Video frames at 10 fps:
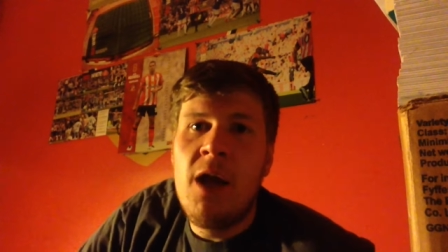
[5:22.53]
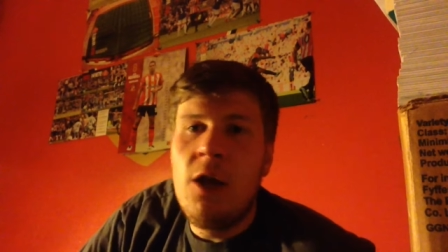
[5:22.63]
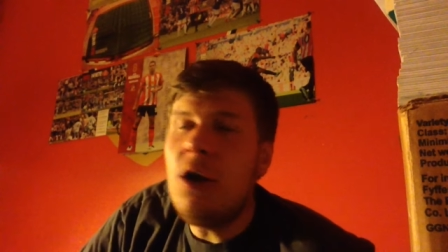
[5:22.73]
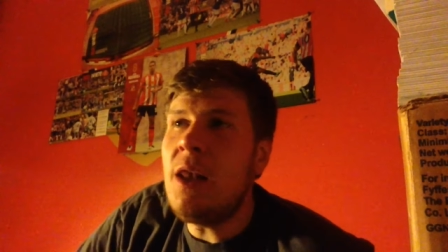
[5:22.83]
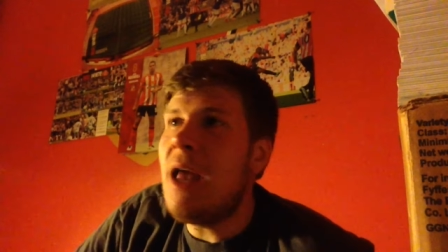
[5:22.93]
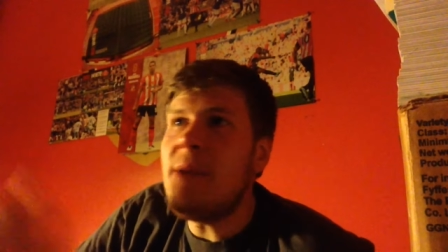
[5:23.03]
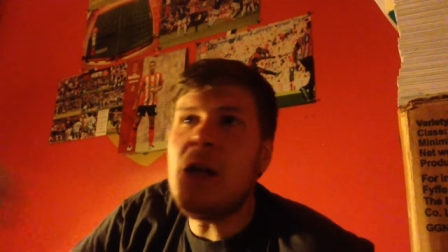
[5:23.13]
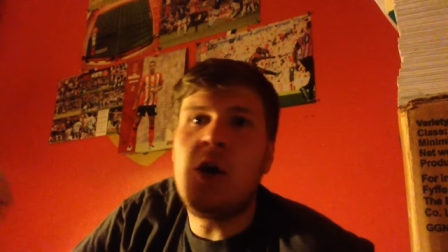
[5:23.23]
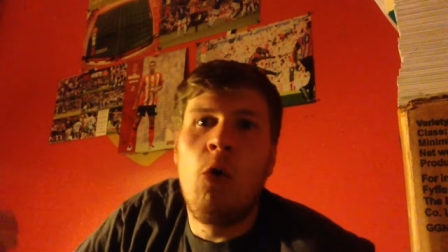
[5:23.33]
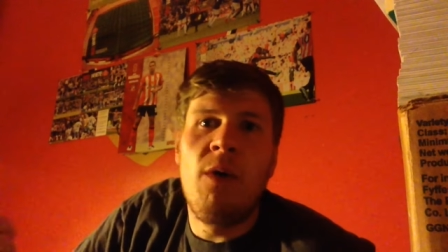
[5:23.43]
Look at Lamine
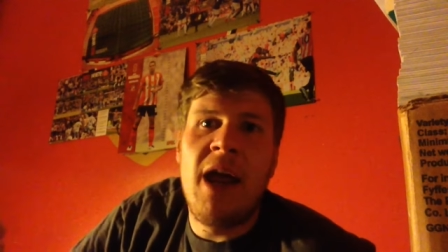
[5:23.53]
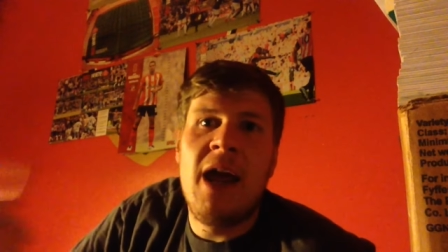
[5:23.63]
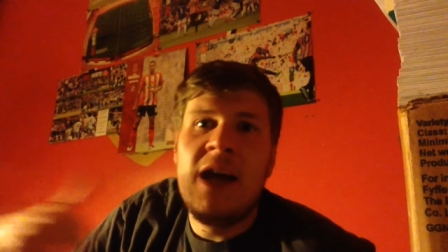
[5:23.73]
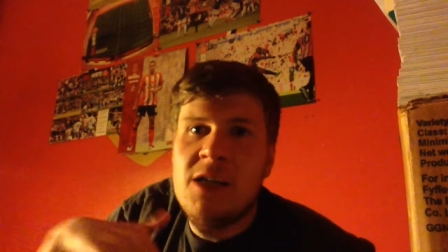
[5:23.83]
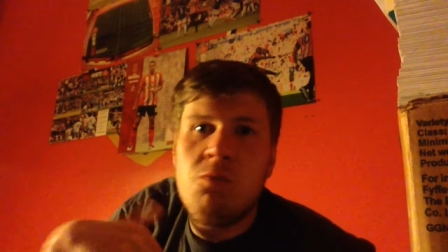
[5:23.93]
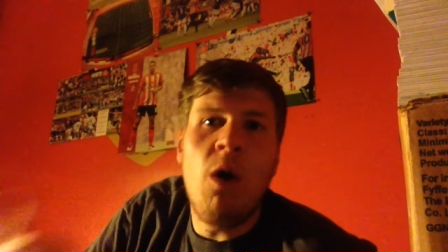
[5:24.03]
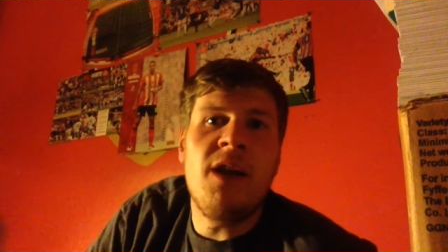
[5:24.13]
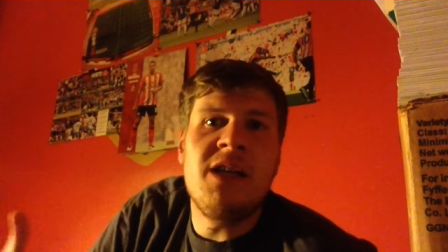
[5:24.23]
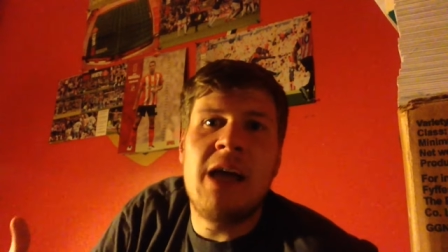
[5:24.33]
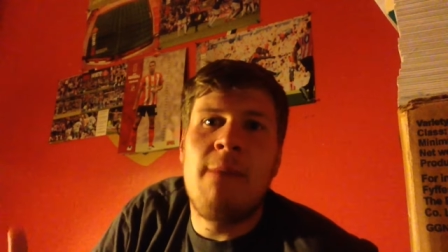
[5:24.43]
Kone as one
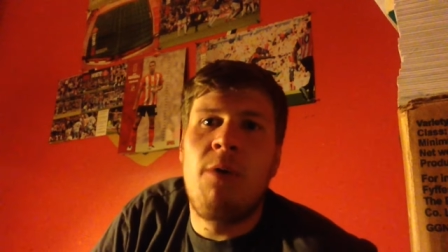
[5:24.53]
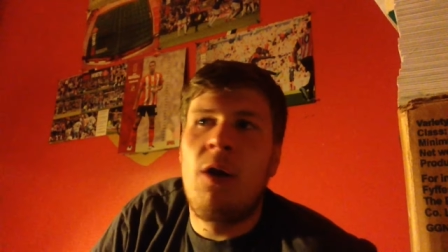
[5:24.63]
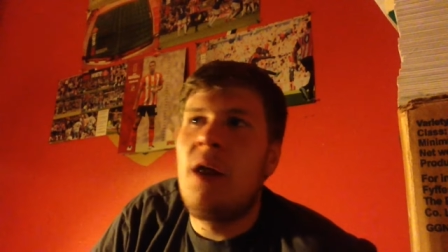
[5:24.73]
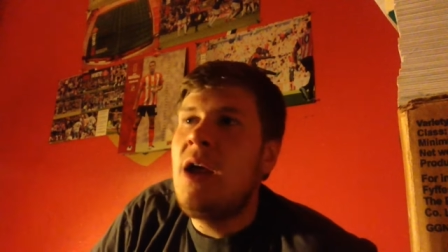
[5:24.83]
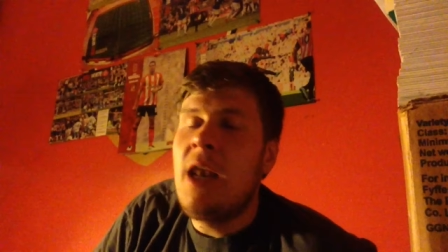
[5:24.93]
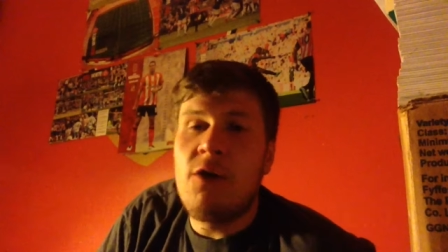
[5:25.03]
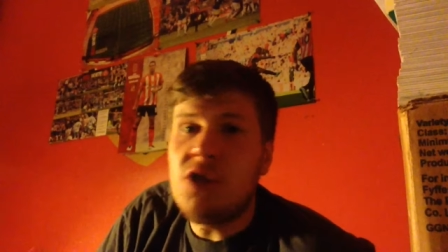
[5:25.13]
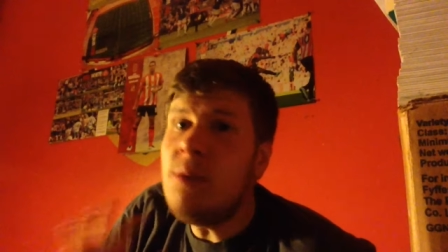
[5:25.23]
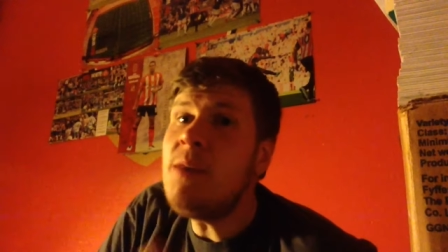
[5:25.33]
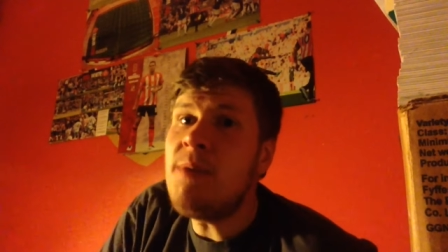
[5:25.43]
example. Now,
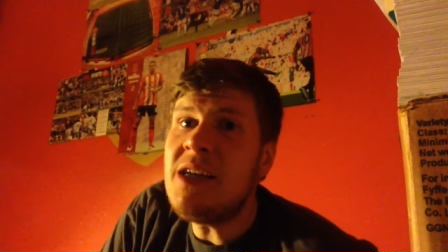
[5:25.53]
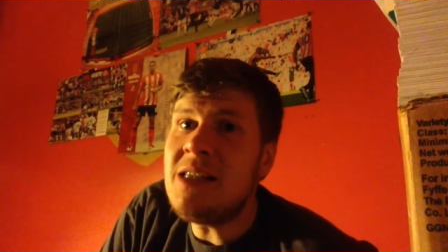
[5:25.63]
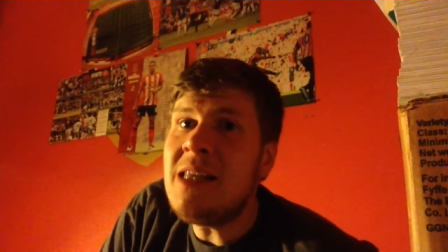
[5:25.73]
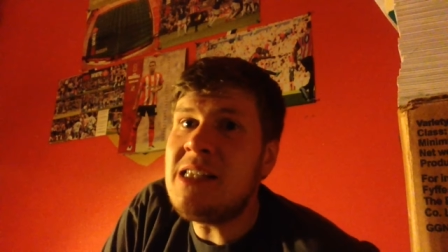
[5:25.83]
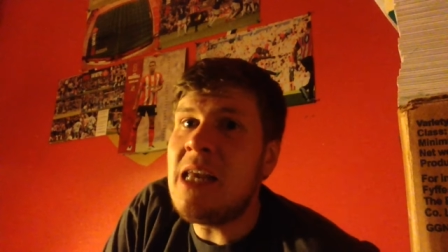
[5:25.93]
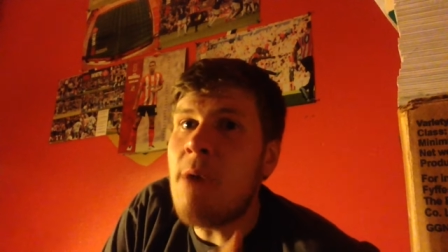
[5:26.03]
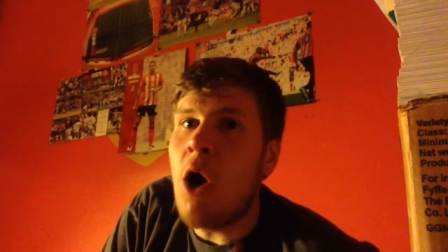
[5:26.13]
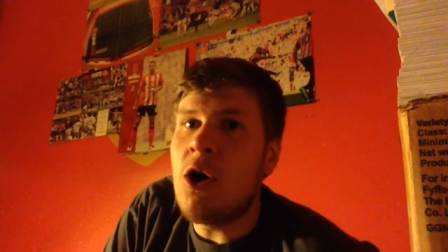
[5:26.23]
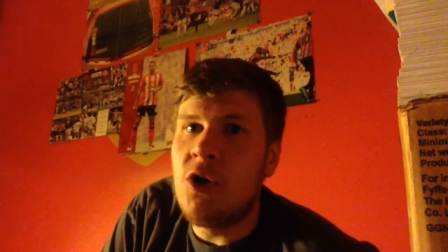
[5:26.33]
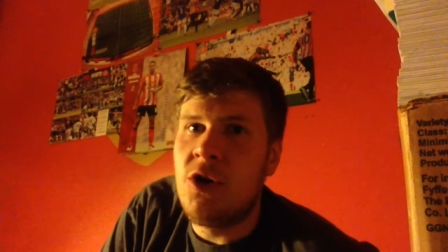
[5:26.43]
some of the players in this team
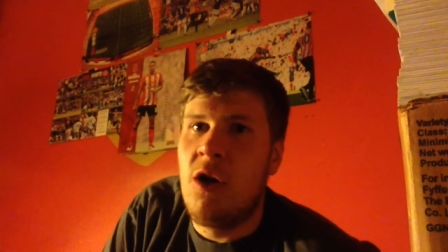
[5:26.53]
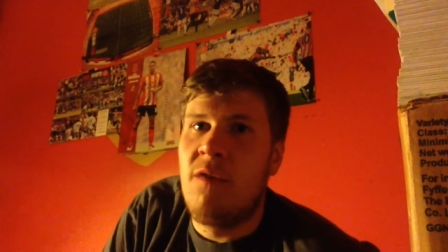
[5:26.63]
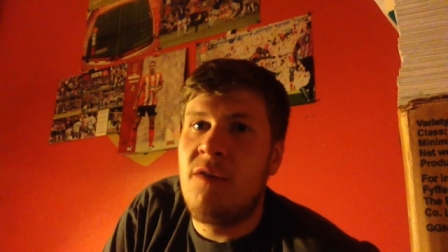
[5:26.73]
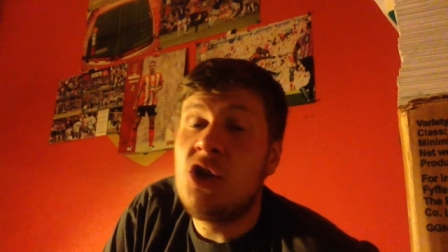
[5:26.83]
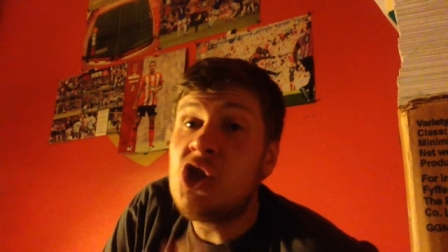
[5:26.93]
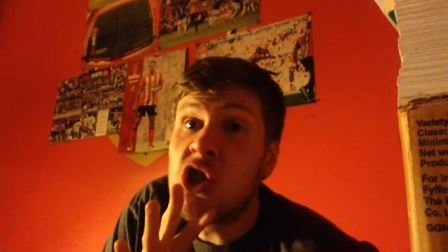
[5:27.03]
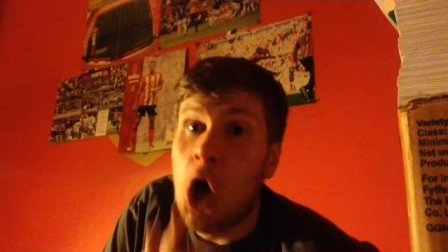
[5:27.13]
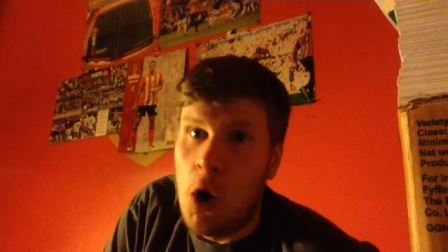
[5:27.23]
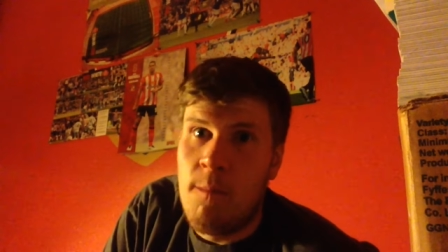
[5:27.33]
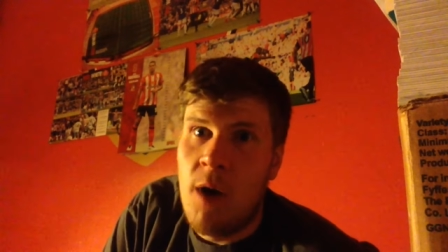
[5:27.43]
aren't good enough.
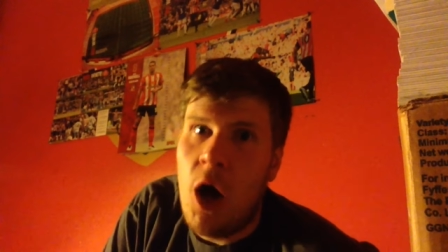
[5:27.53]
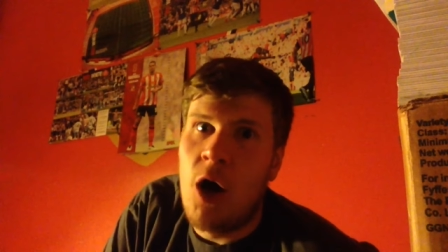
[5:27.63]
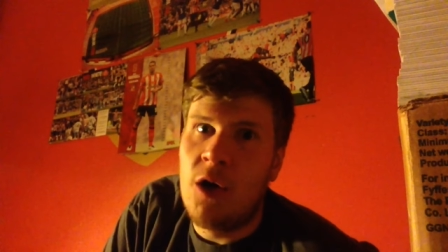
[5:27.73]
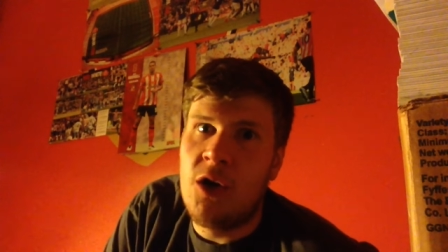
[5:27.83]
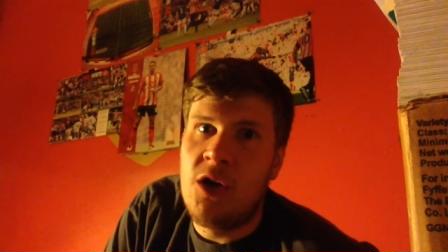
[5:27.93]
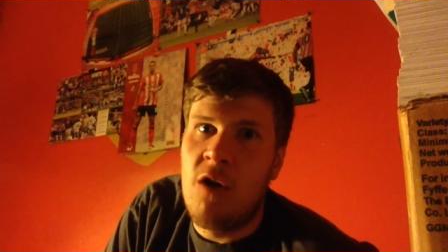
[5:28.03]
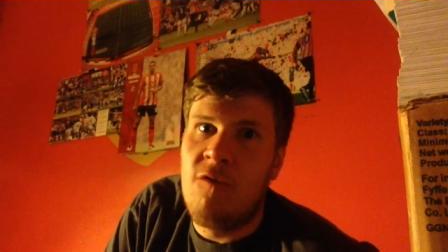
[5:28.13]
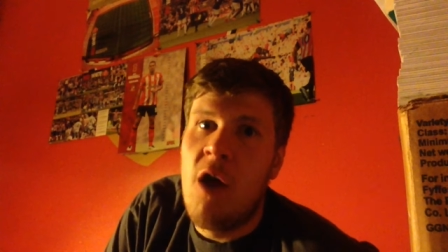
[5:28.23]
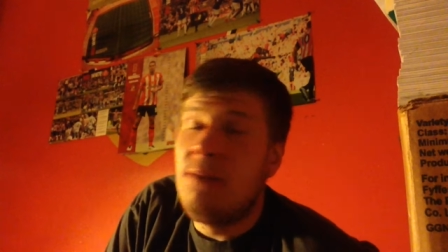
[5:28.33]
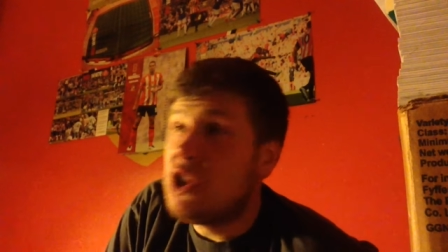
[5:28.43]
Some aren't good enough.
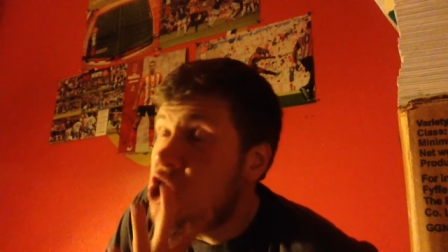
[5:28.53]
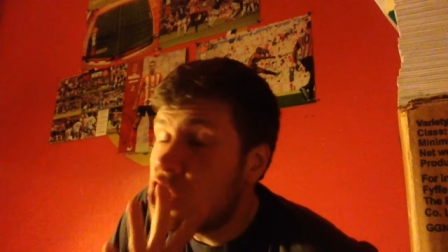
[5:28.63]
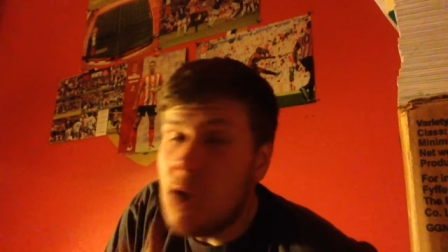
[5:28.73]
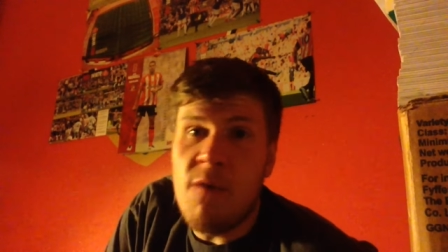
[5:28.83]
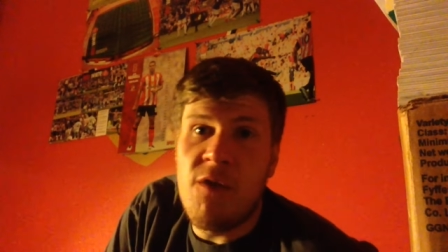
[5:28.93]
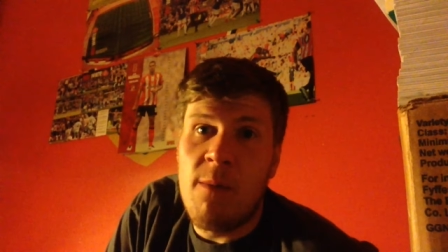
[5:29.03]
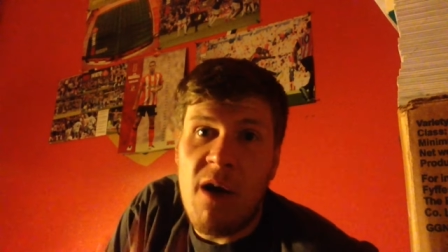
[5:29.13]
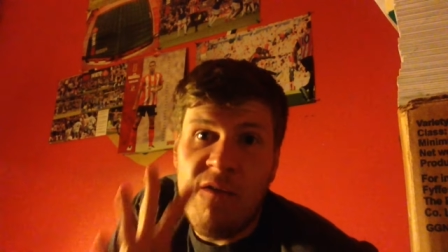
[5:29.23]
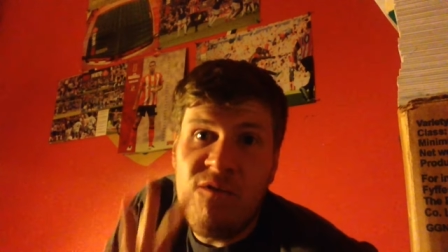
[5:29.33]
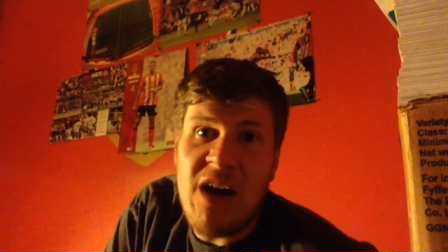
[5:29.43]
But some of them
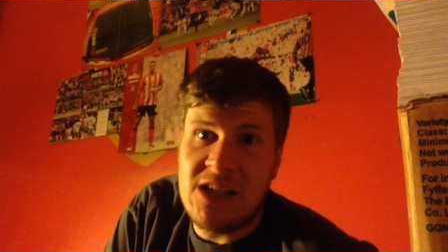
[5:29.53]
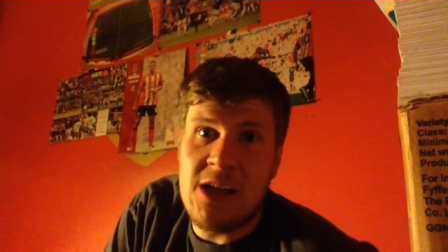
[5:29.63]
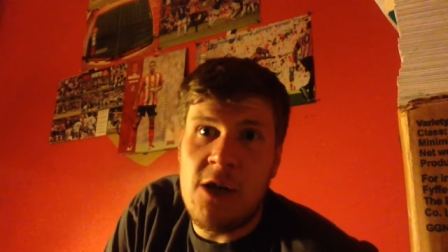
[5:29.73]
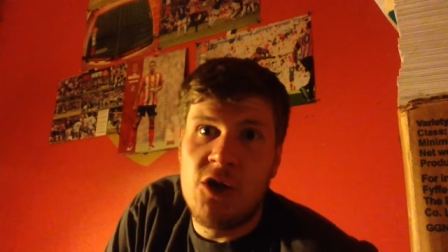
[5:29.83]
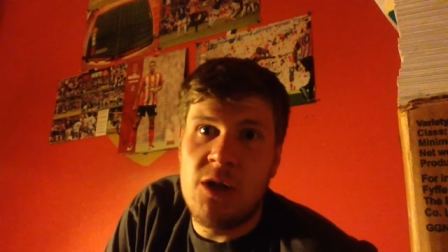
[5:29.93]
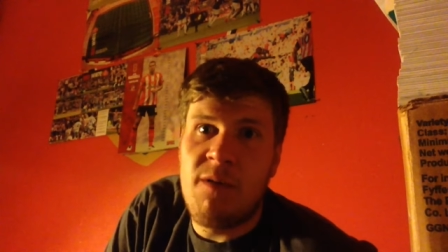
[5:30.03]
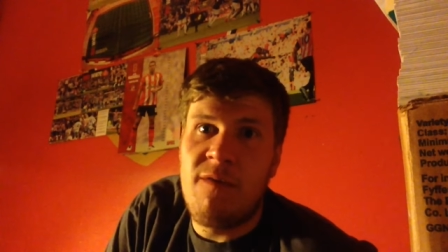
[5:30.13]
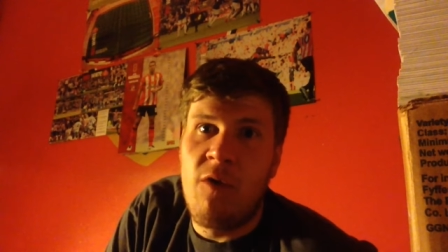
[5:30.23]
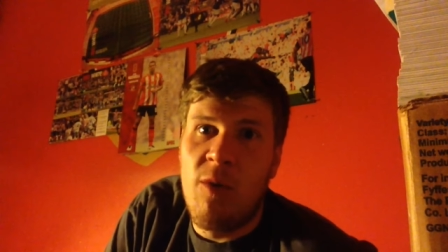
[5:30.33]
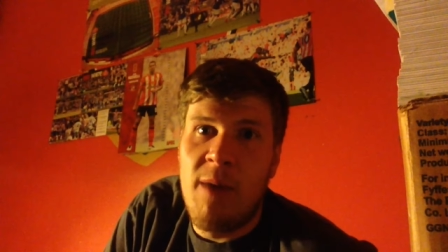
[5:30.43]
are vastly
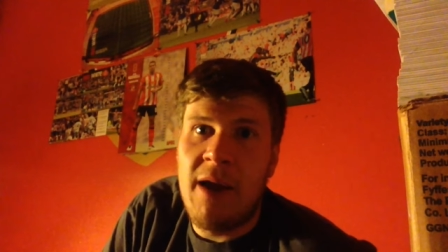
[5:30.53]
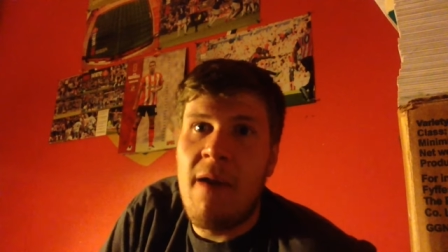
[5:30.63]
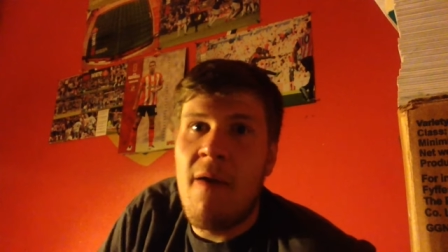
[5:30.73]
underperforming.